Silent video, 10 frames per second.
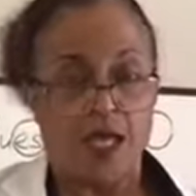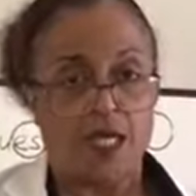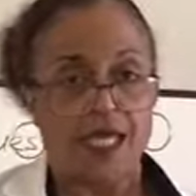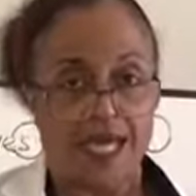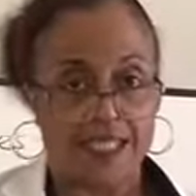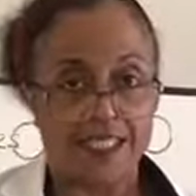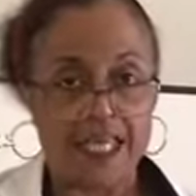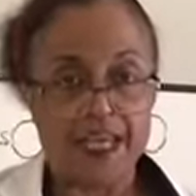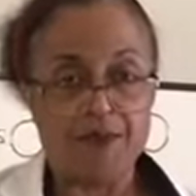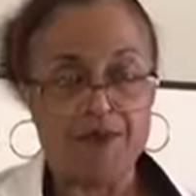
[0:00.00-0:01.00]
kind of
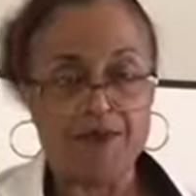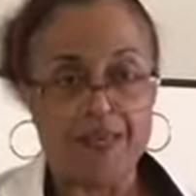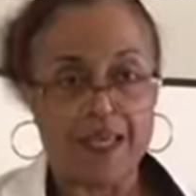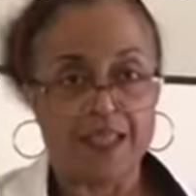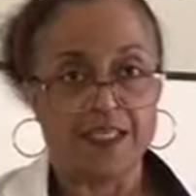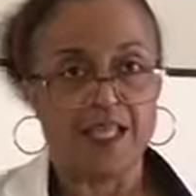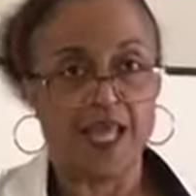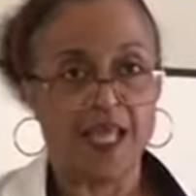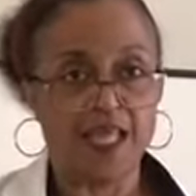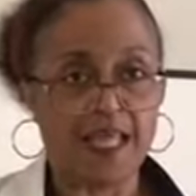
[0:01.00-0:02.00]
scheme of things,
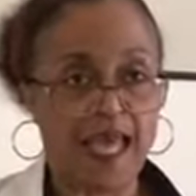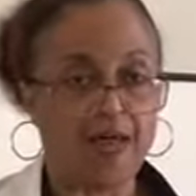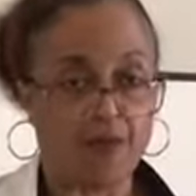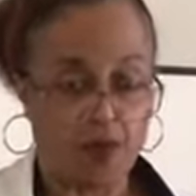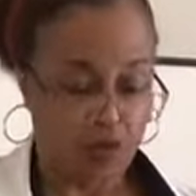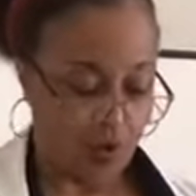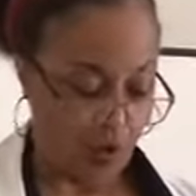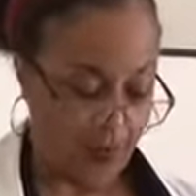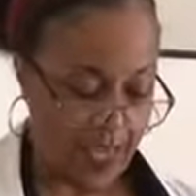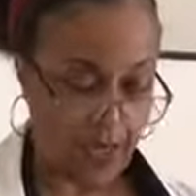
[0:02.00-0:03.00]
that will
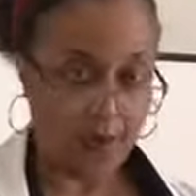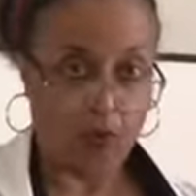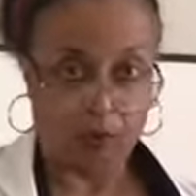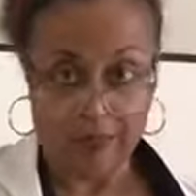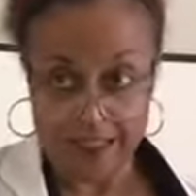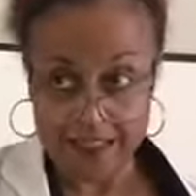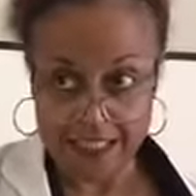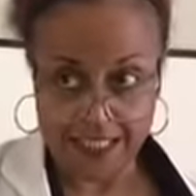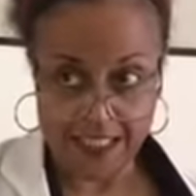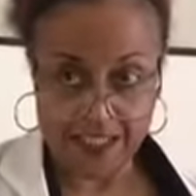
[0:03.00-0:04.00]
be an important place. The
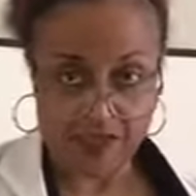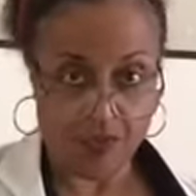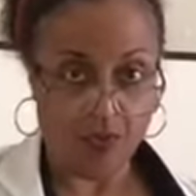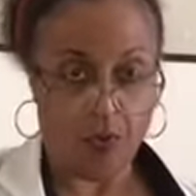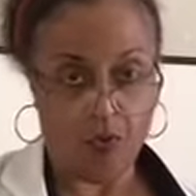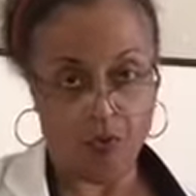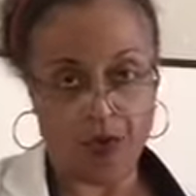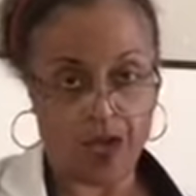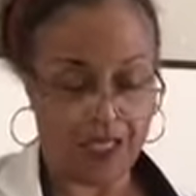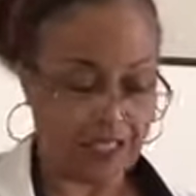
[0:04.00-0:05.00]
distal, or we
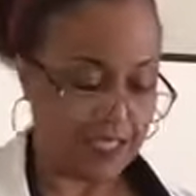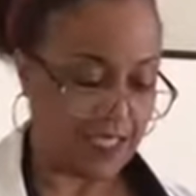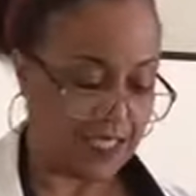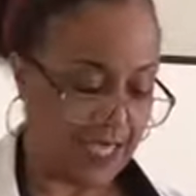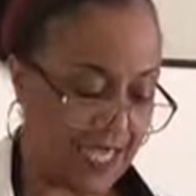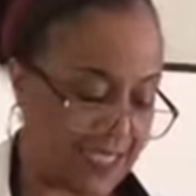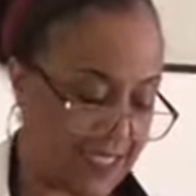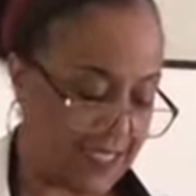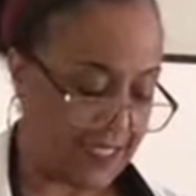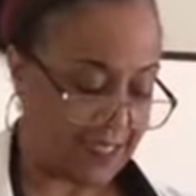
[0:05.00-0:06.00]
call it the
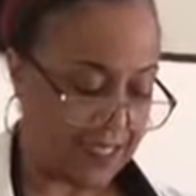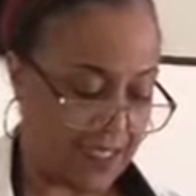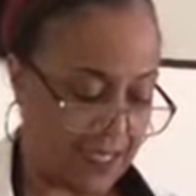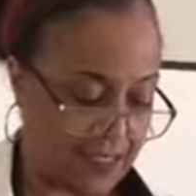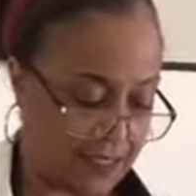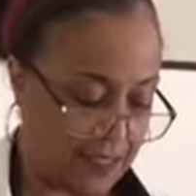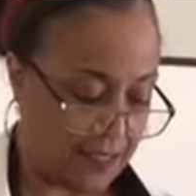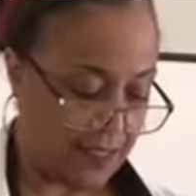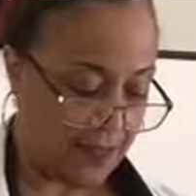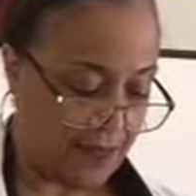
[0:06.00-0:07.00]
collecting duct,
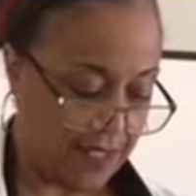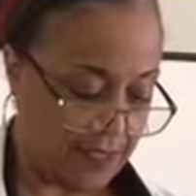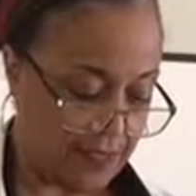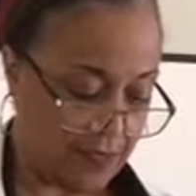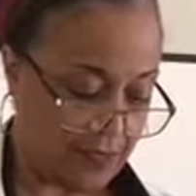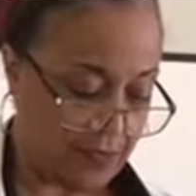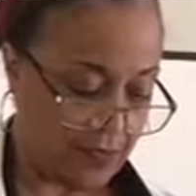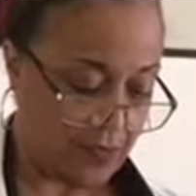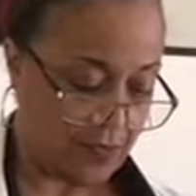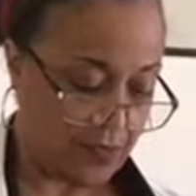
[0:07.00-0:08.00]
right?
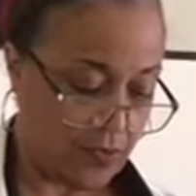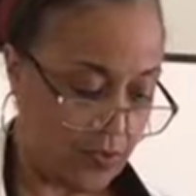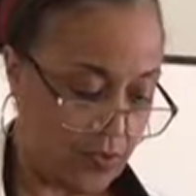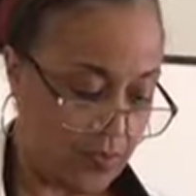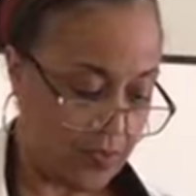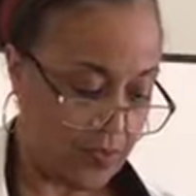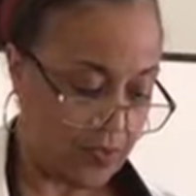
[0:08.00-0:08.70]
Distal tubule.